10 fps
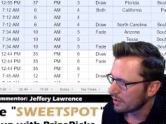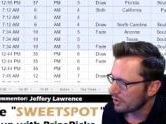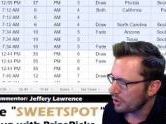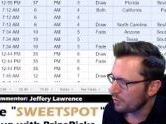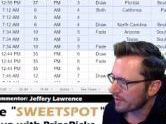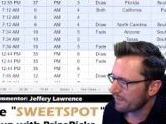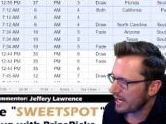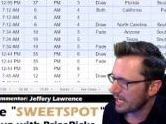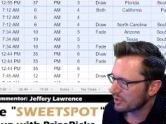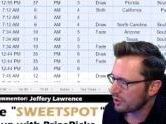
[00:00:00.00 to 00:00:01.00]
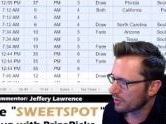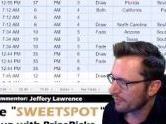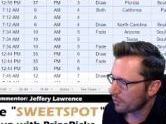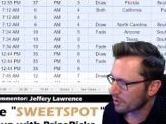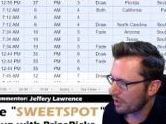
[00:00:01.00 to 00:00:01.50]
you want to find two to
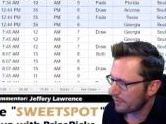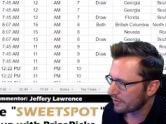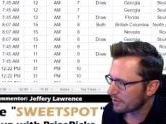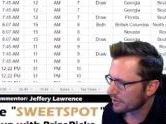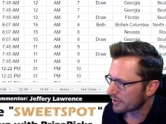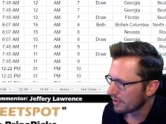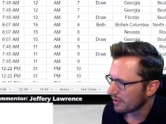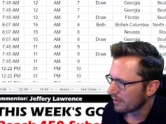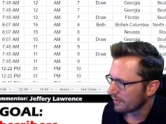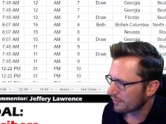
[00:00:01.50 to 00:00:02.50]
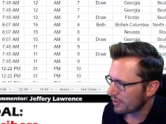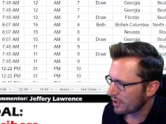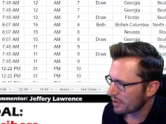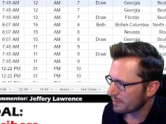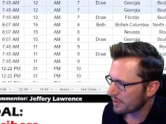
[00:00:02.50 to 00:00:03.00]
four golfers
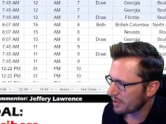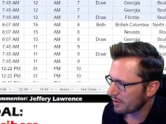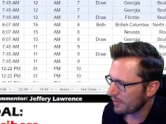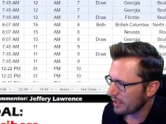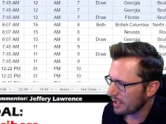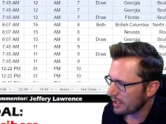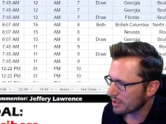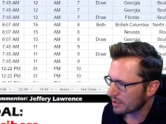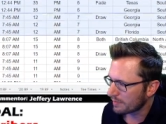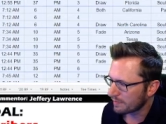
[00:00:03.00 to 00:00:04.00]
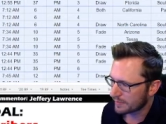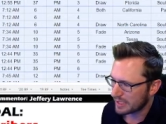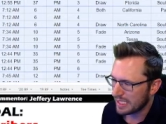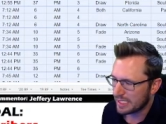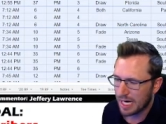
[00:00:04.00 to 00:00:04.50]
from the
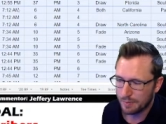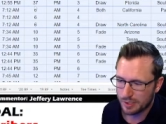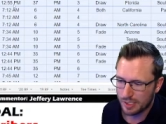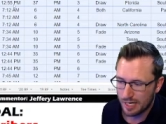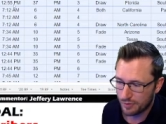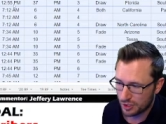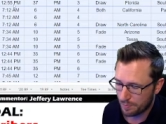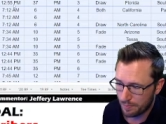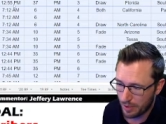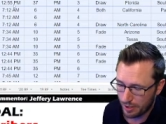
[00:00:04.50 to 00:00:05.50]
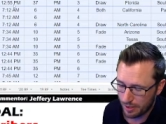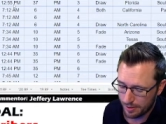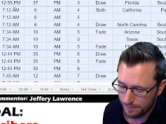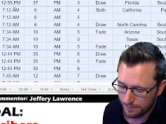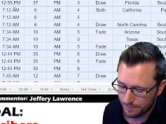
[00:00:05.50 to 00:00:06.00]
tee times that I've just
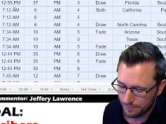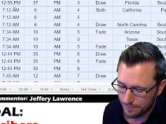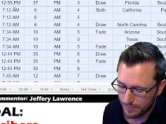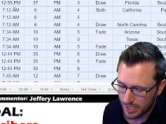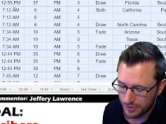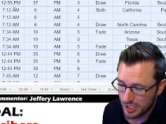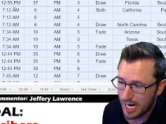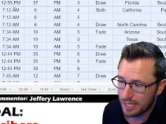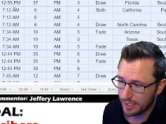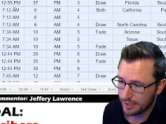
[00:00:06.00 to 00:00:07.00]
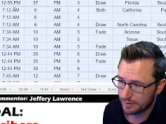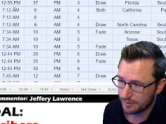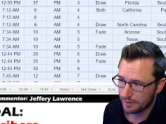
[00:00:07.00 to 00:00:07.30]
um, I've just highlighted.